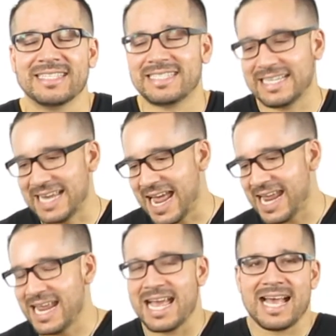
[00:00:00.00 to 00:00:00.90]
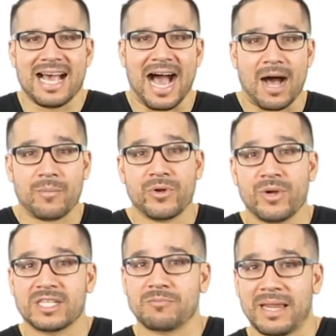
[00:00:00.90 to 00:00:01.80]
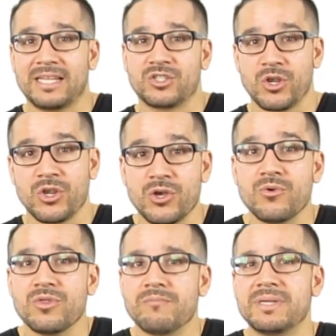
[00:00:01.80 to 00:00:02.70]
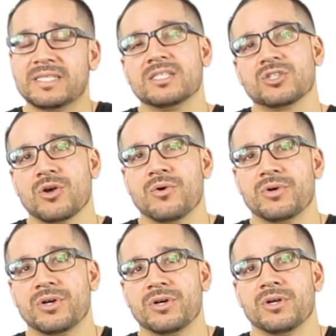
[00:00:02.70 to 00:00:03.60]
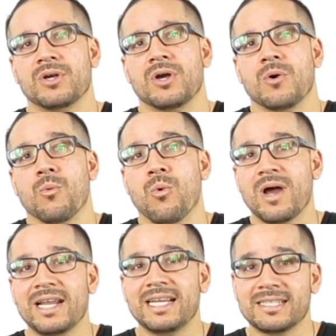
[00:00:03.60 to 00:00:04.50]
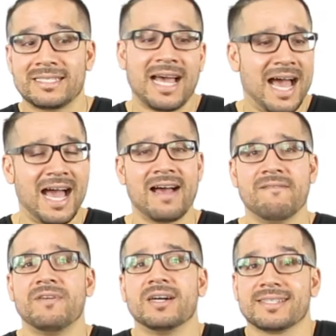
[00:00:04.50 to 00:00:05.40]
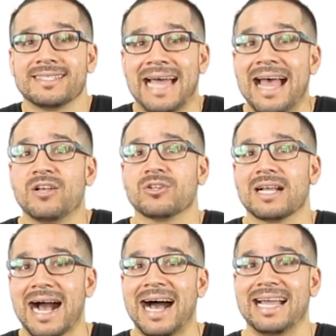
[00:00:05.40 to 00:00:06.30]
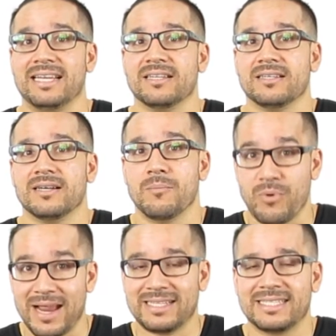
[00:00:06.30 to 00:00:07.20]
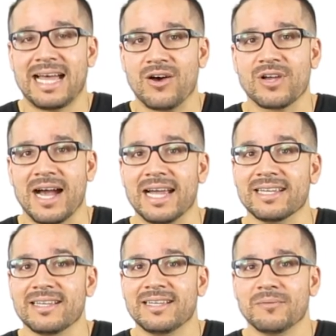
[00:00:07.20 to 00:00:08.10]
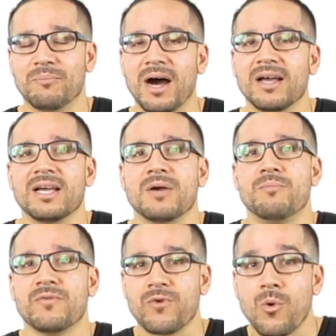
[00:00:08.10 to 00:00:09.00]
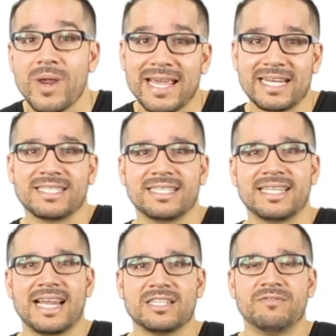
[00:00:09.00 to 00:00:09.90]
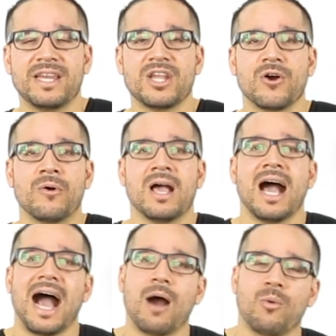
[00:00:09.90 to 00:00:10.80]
Today, I'm going to explain to you, the business owner, what it is to have a style guide, a brand style guide. But before we get into today's video, I